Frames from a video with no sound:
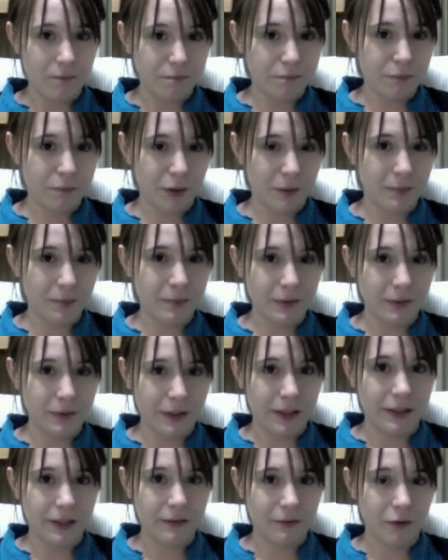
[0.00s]

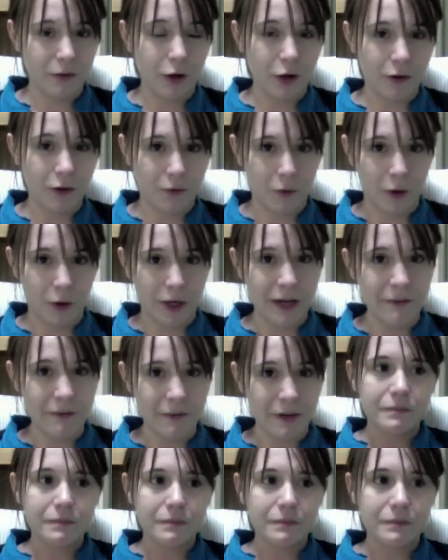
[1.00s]
probably look 40.
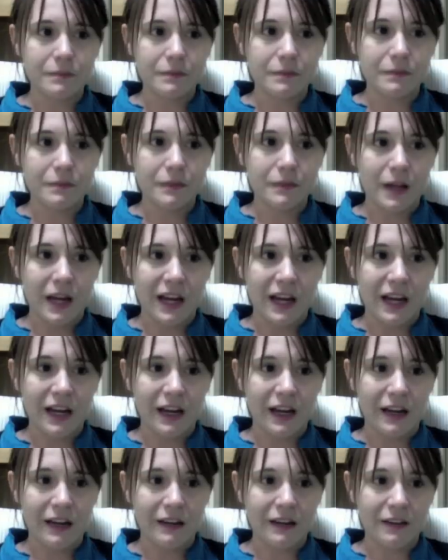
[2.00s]

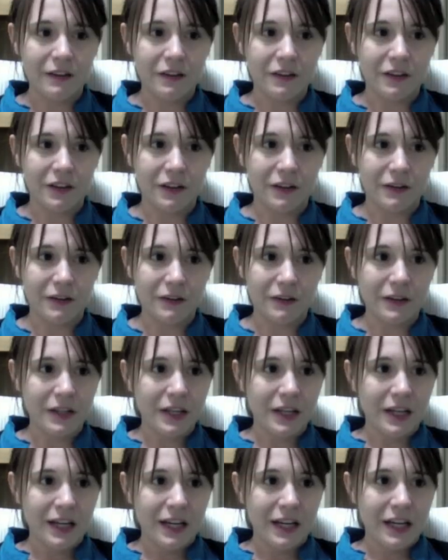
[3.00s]
And,
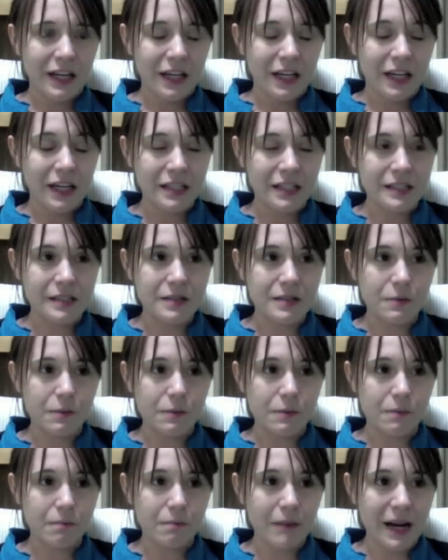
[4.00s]
his
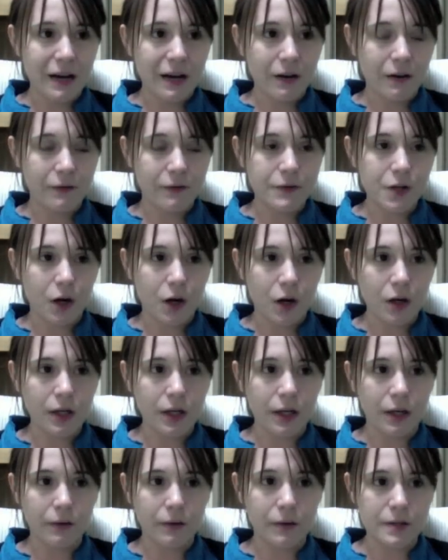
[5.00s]
manner of
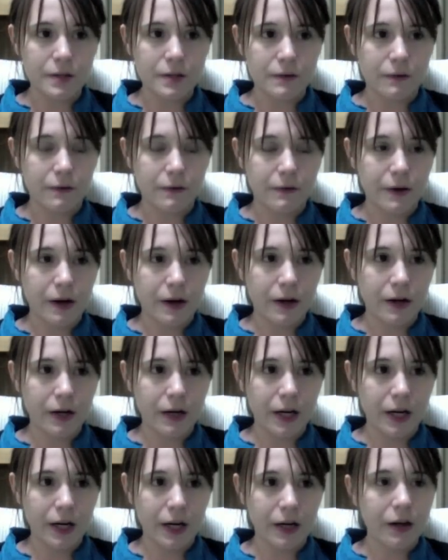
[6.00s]
talking was
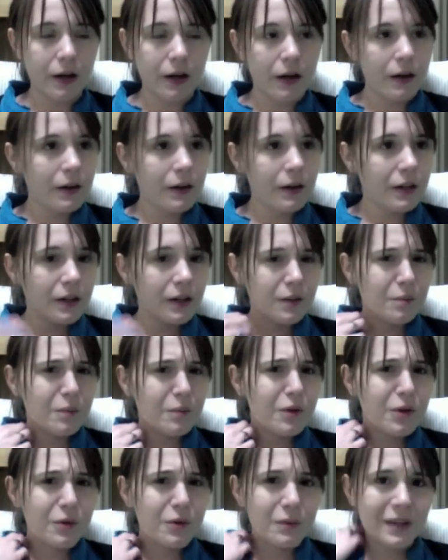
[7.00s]
very
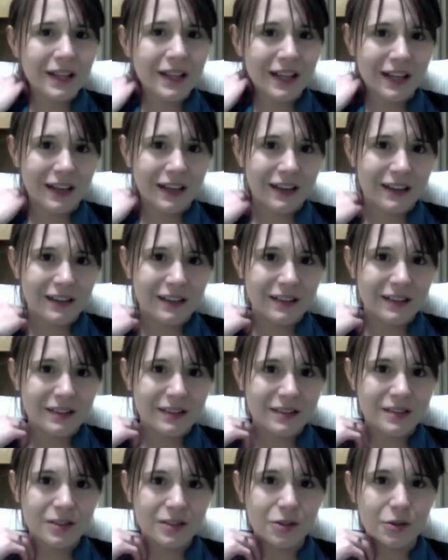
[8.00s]
unique
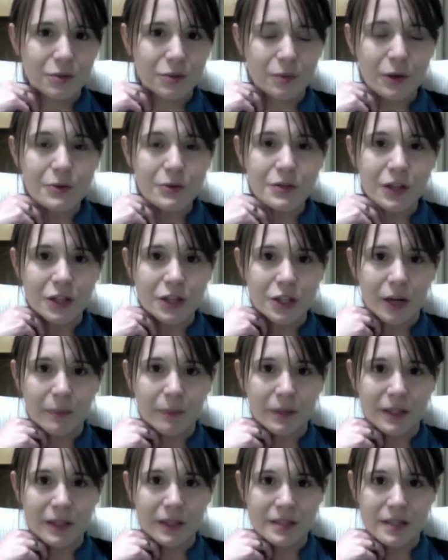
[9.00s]
to most of the
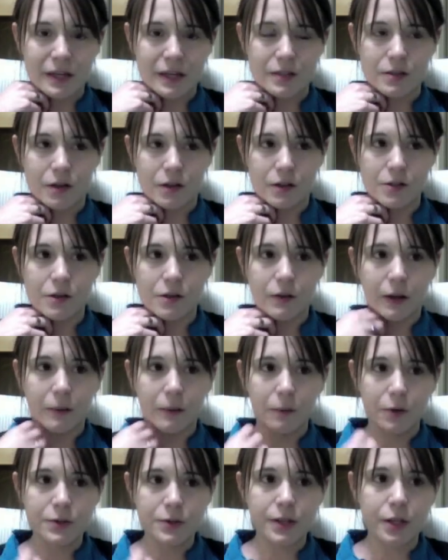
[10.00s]
Japanese I talk to.
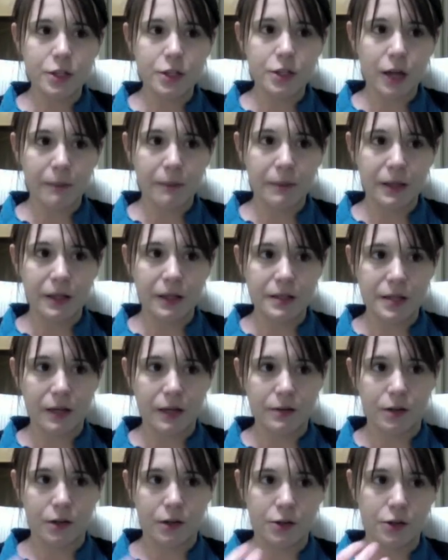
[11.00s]
Most of the Japanese I
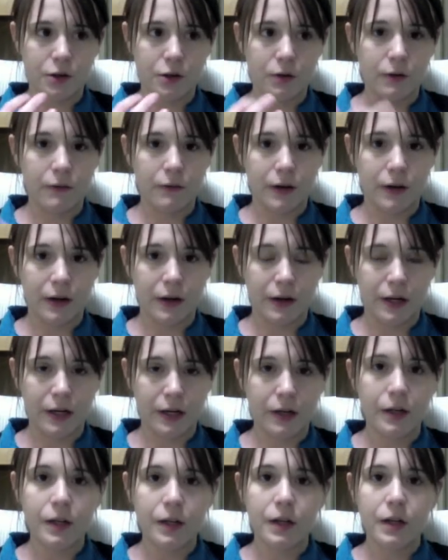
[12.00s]
talk to are very
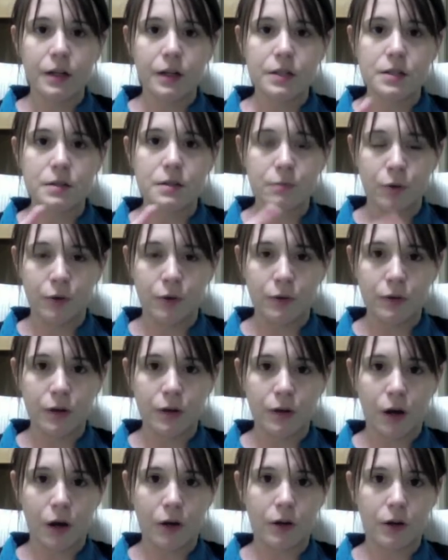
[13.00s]
smooth
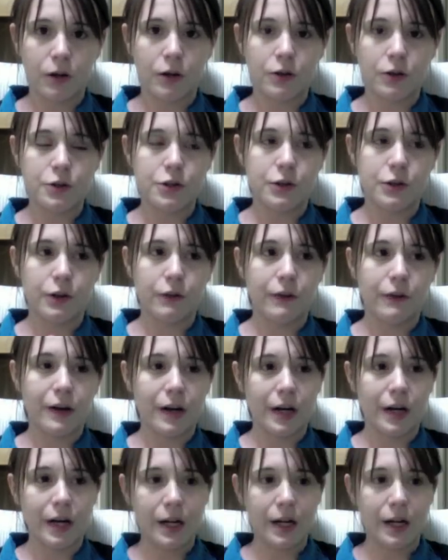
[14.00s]
talkers,
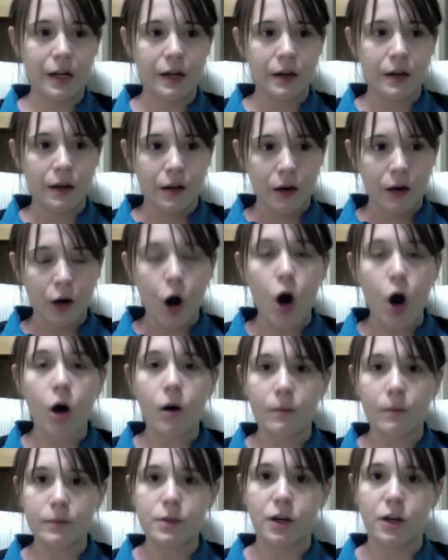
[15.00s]
very
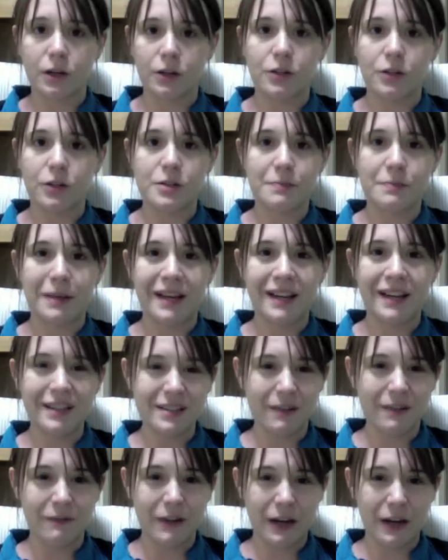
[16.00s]
calm talkers, but he's
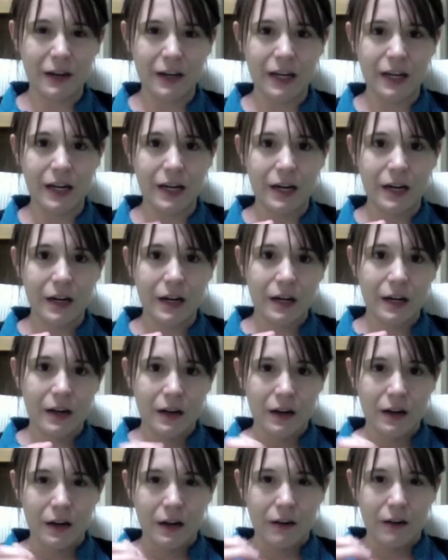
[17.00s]
a very
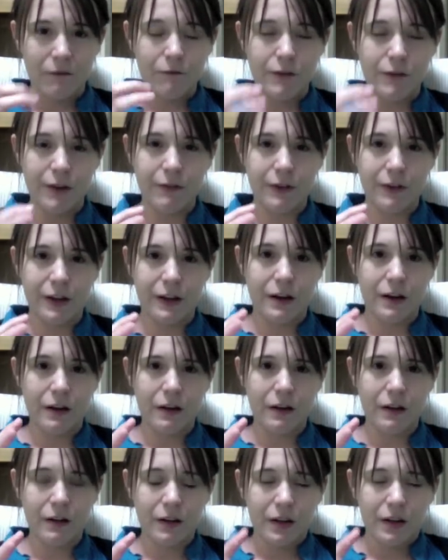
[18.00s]
vivid,
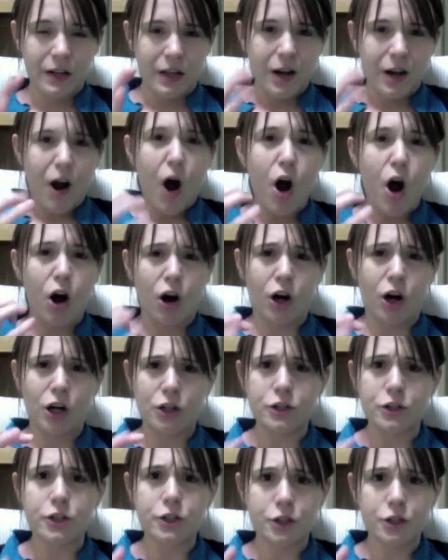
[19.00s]

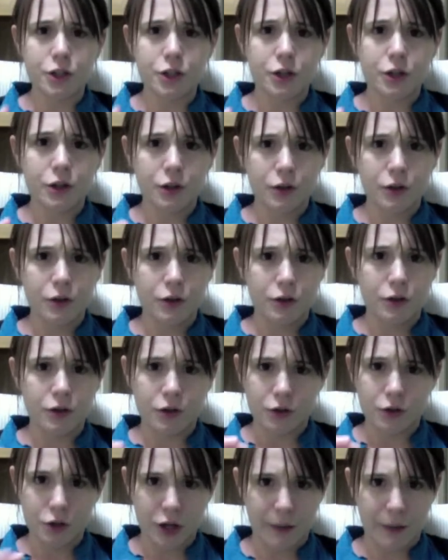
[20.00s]
harsh
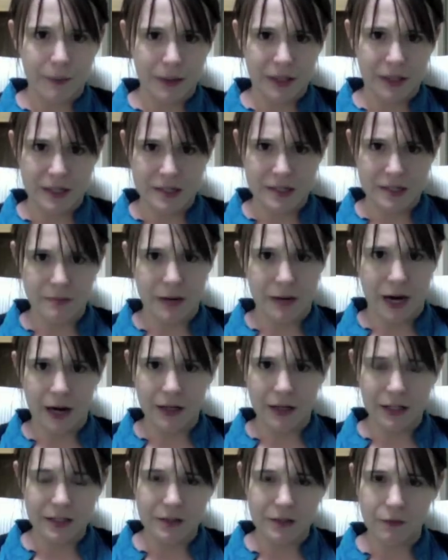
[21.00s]
Japanese man.
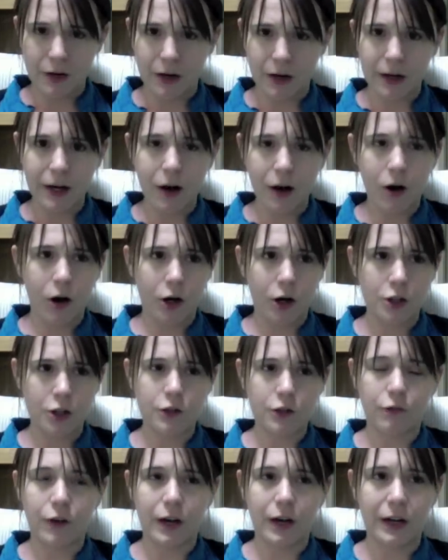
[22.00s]
He's very
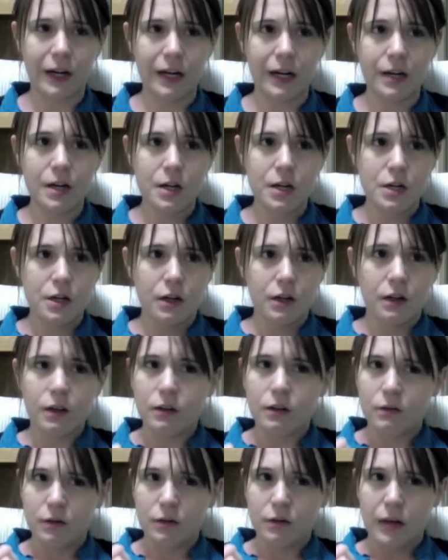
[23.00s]
harsh, very
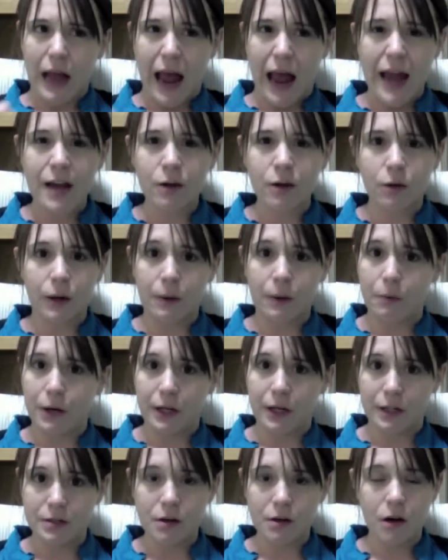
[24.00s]
angry when
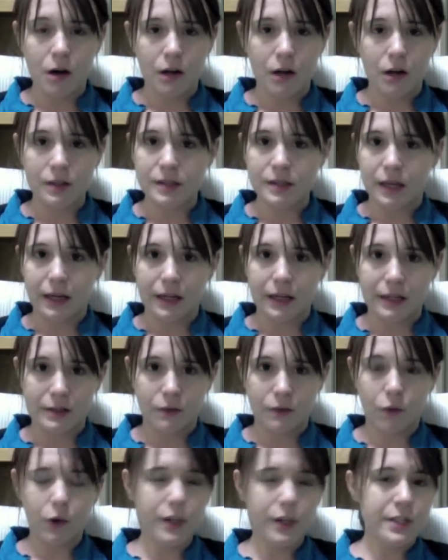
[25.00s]
he talks. His
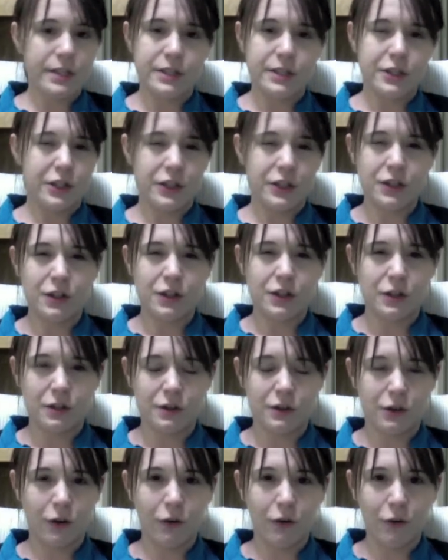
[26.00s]
voice is just
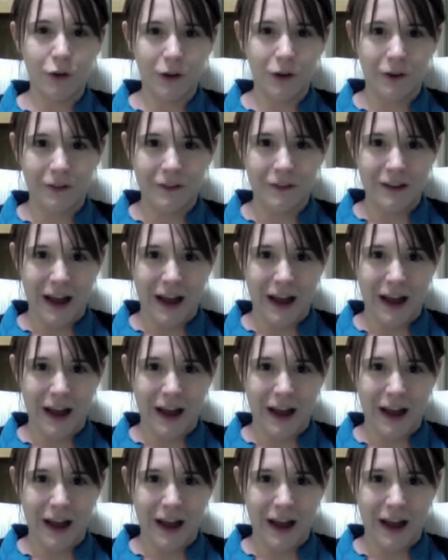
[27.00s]
so full of